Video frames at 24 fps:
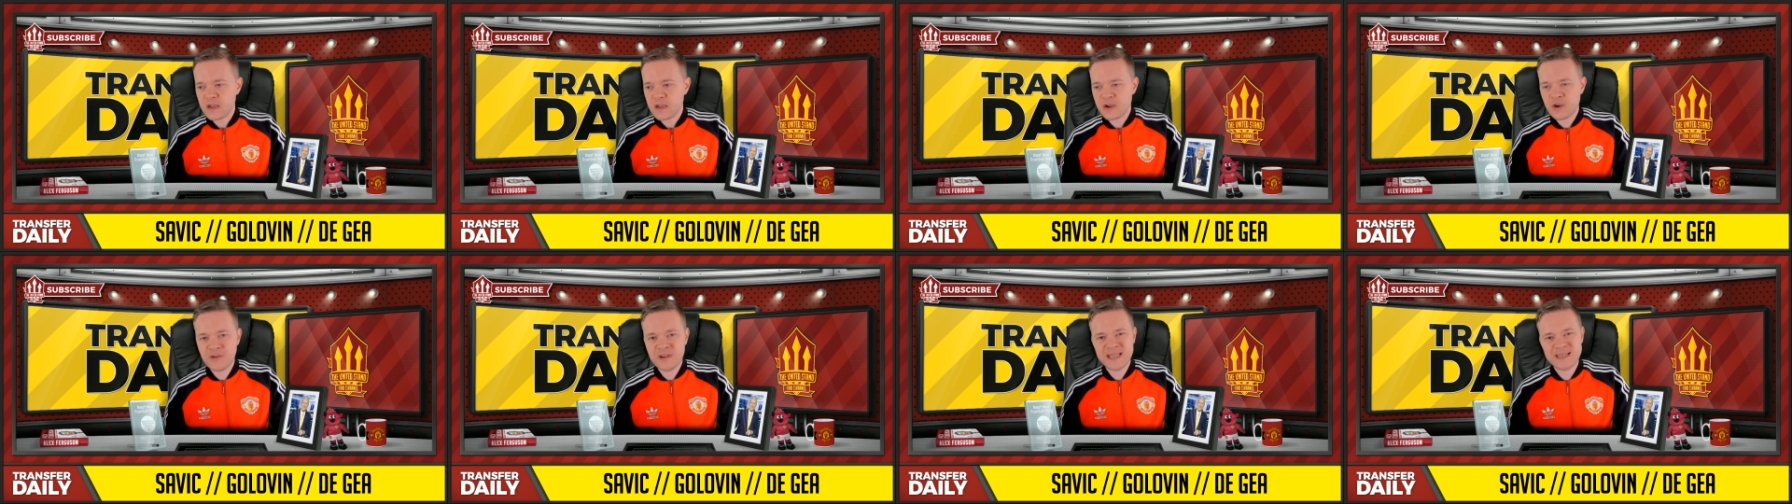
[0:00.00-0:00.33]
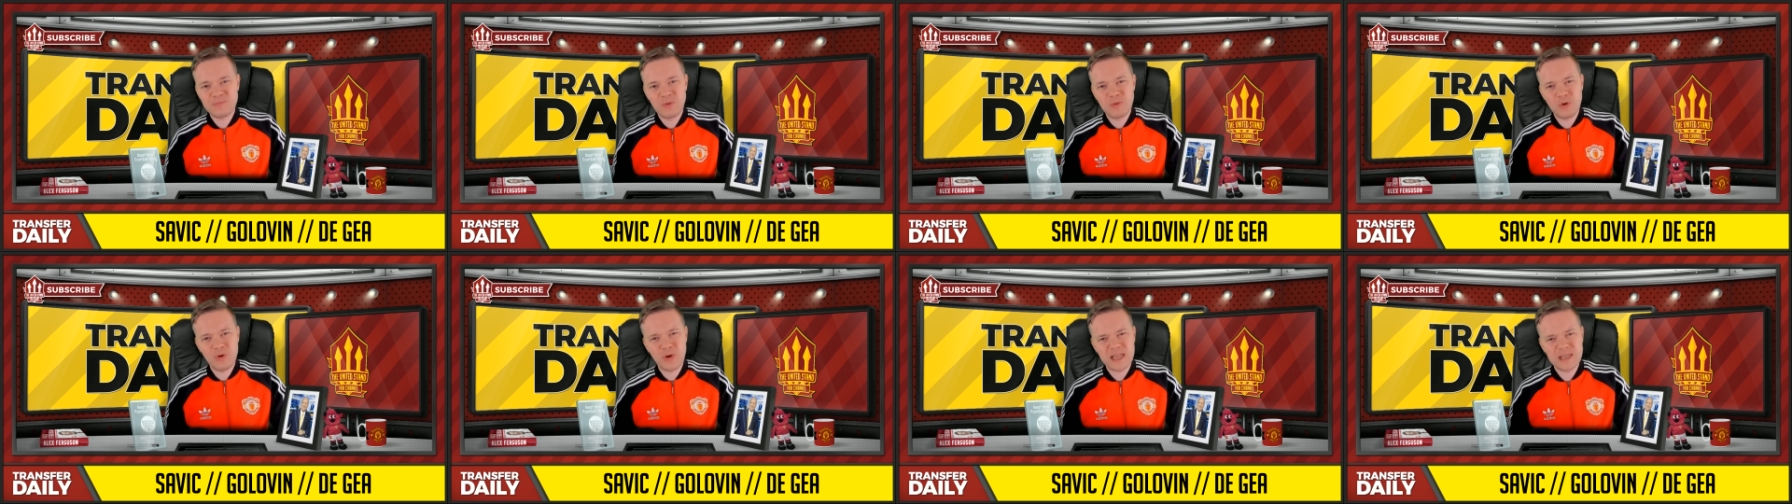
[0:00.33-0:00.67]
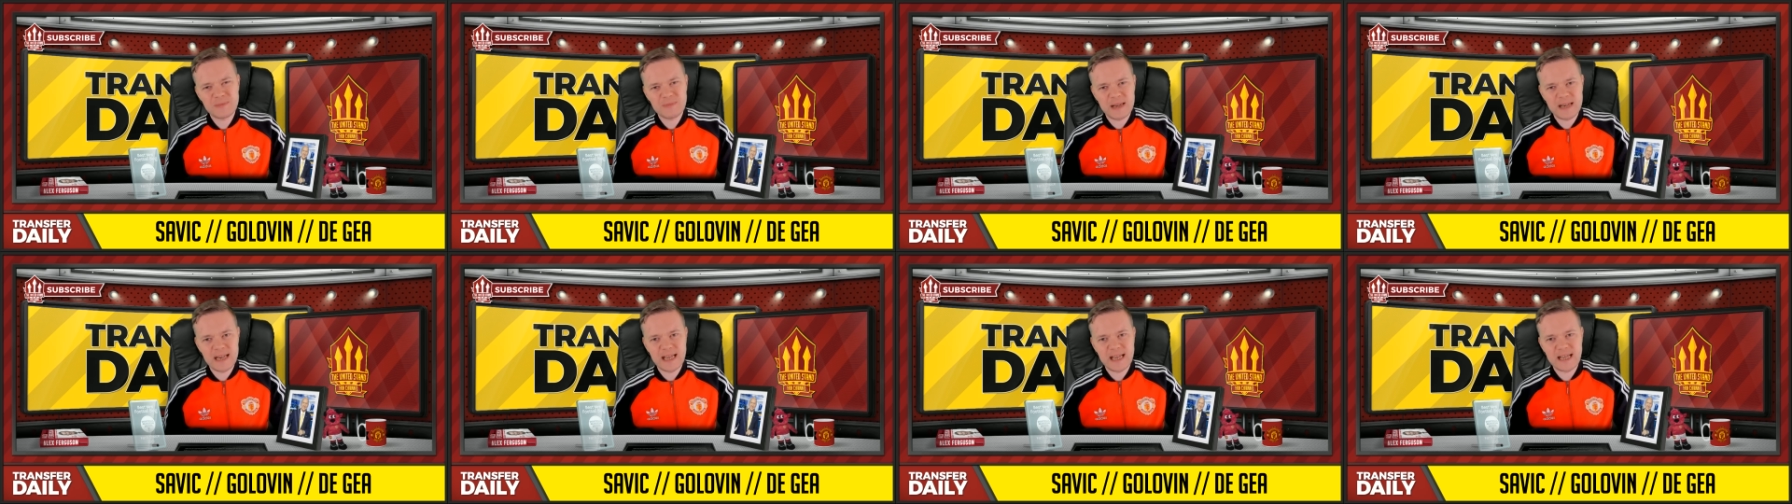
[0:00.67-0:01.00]
Chris
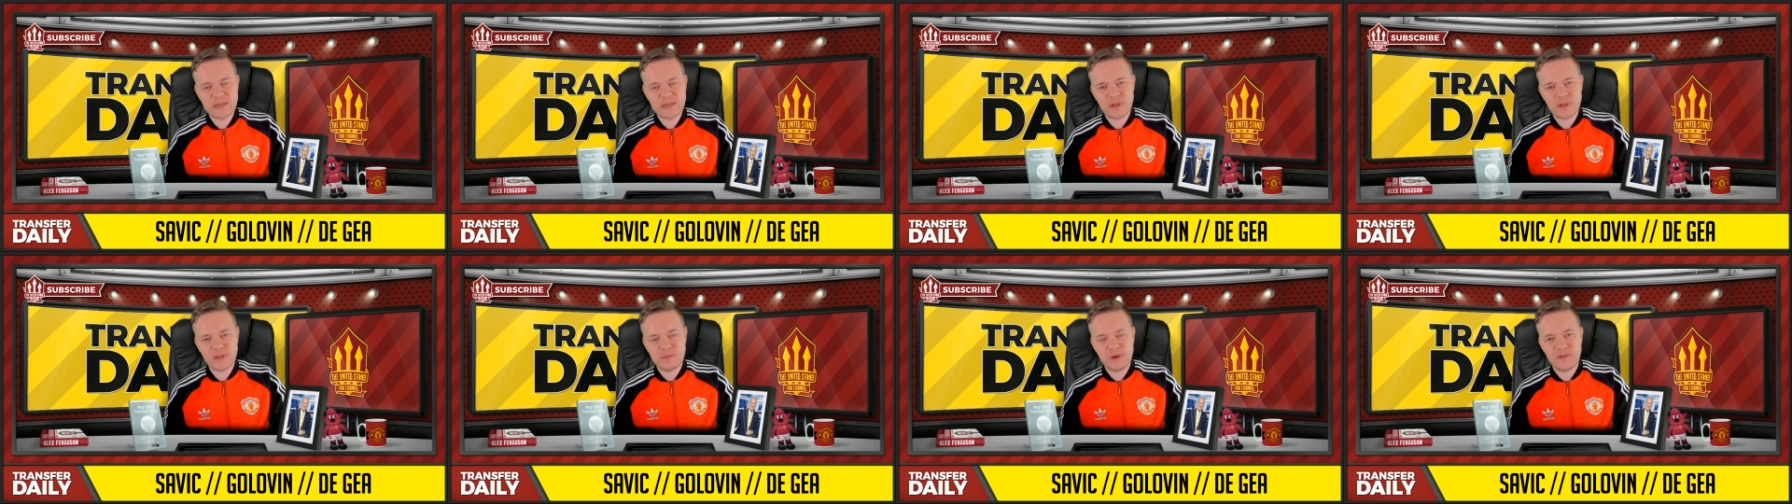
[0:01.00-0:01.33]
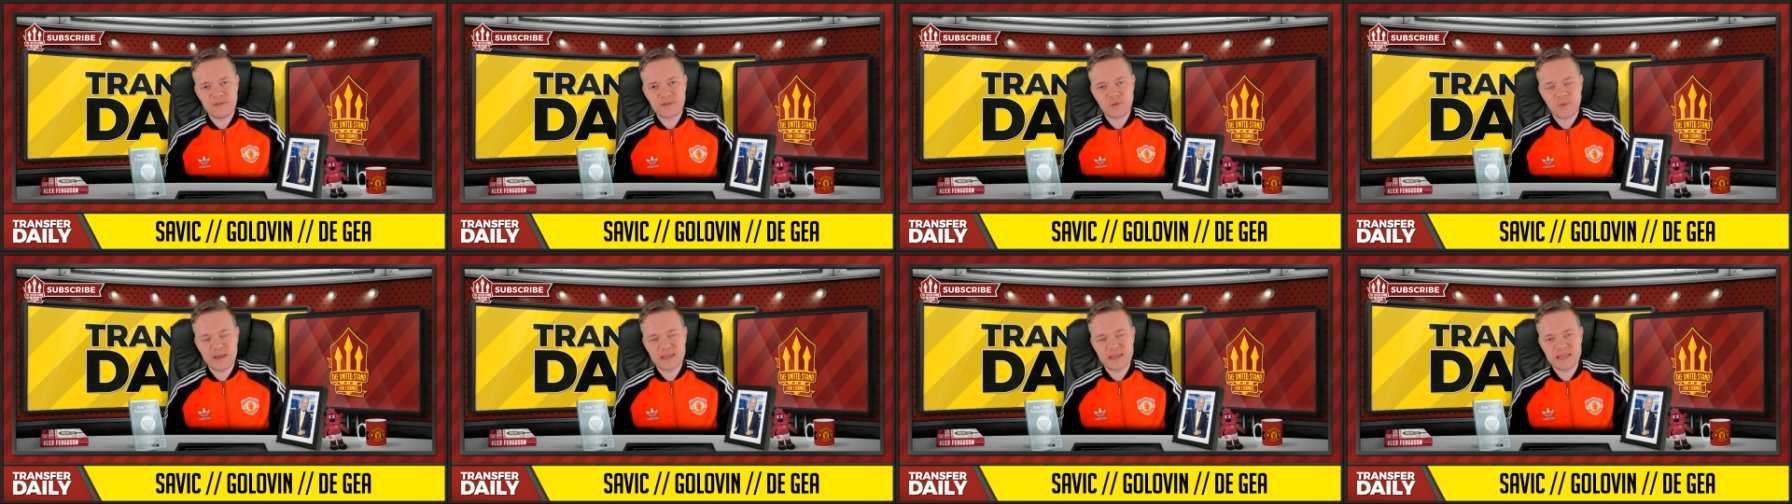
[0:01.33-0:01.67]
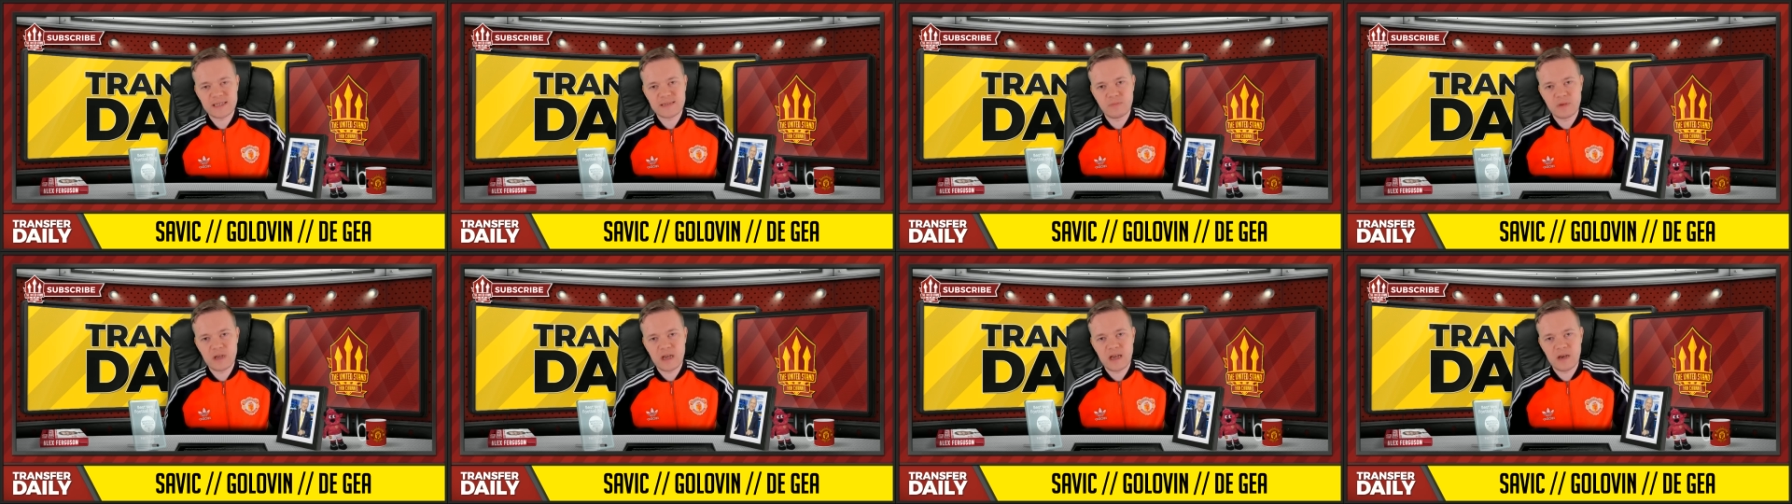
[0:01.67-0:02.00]
Smalling's been linked with a move to
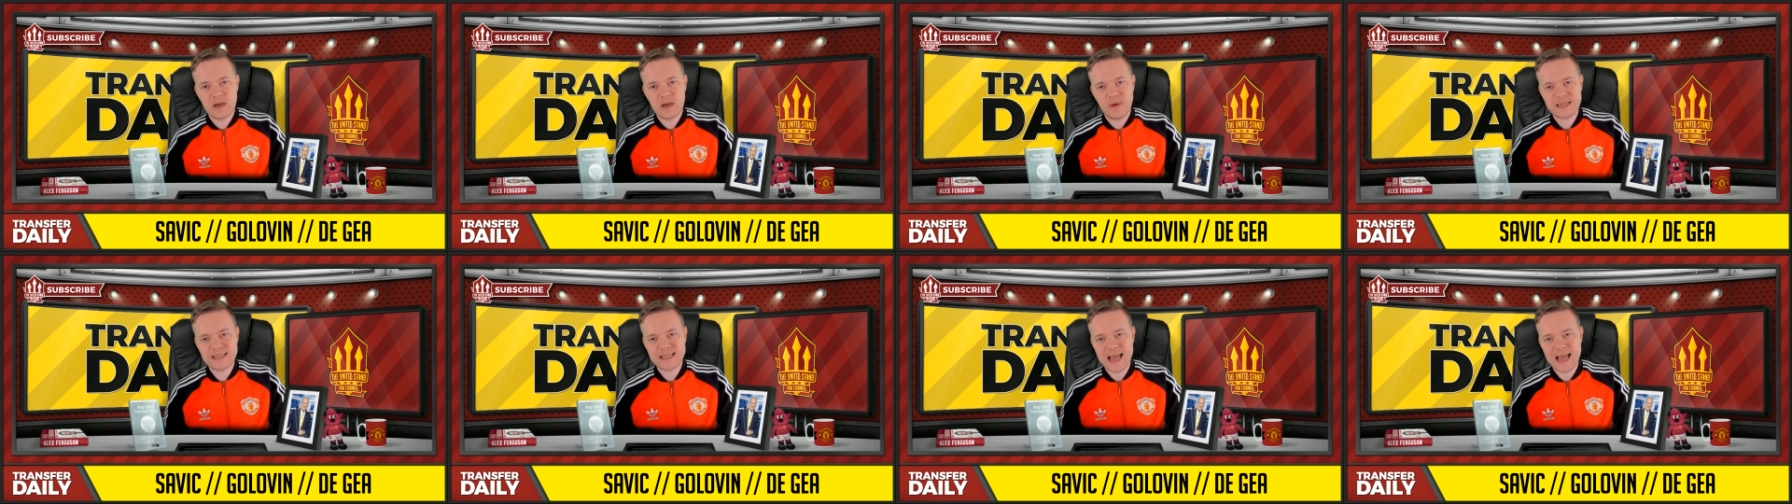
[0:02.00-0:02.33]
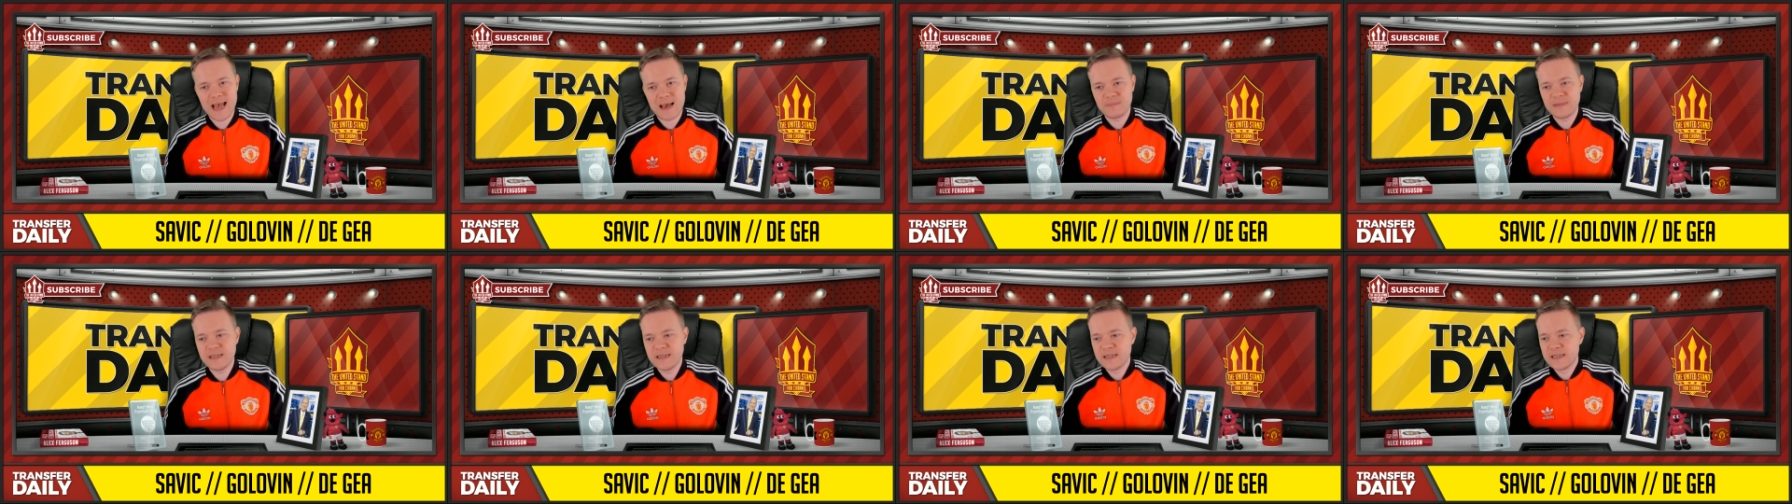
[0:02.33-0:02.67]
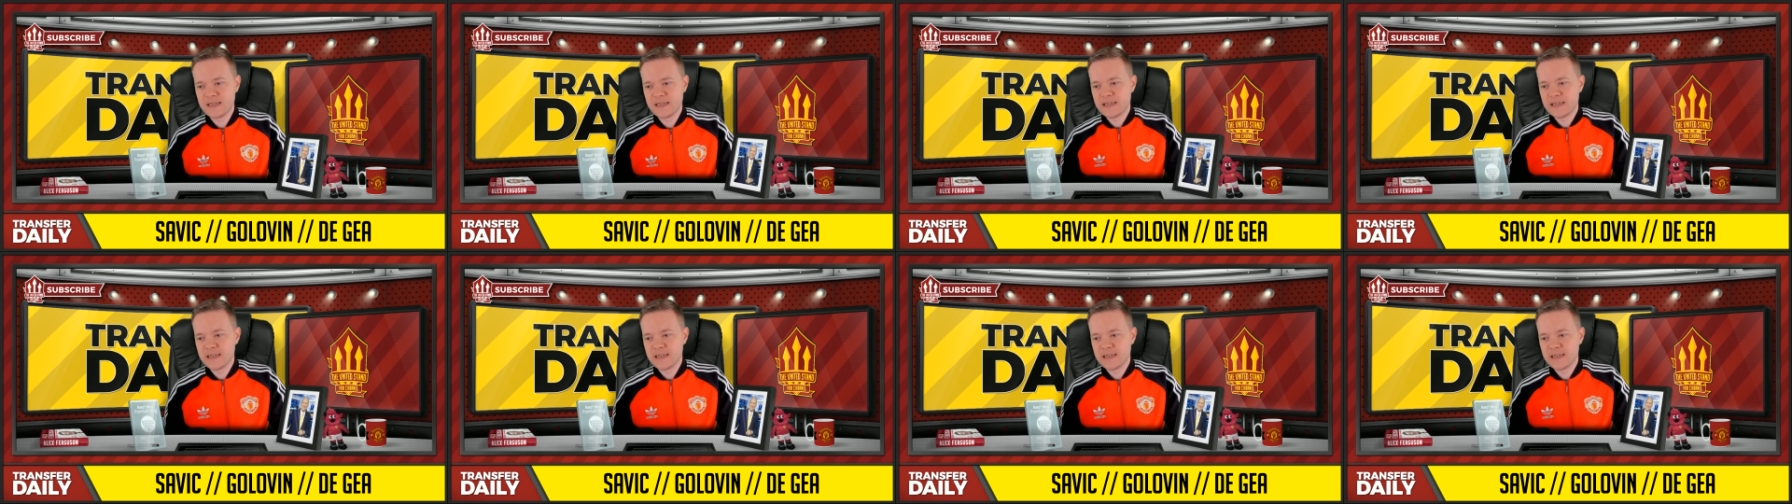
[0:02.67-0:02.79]
West uh, West Ham.